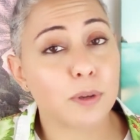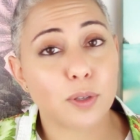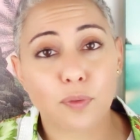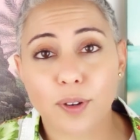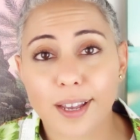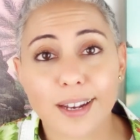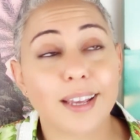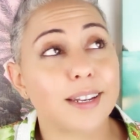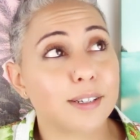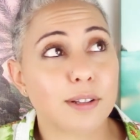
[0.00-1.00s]
but don't
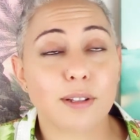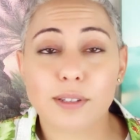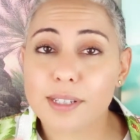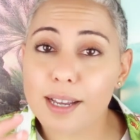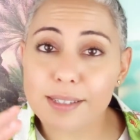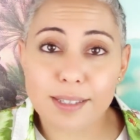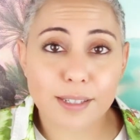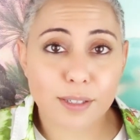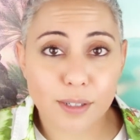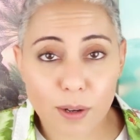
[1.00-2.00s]
forget it is a little
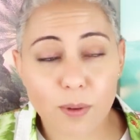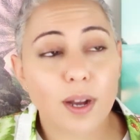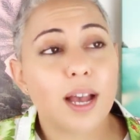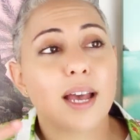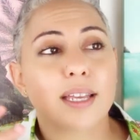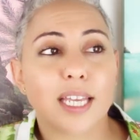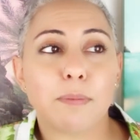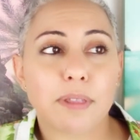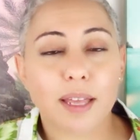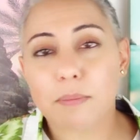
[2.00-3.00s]
sexy, so
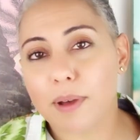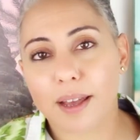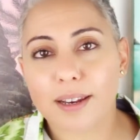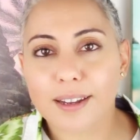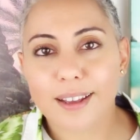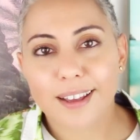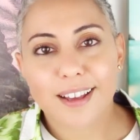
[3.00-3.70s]
keep that in mind.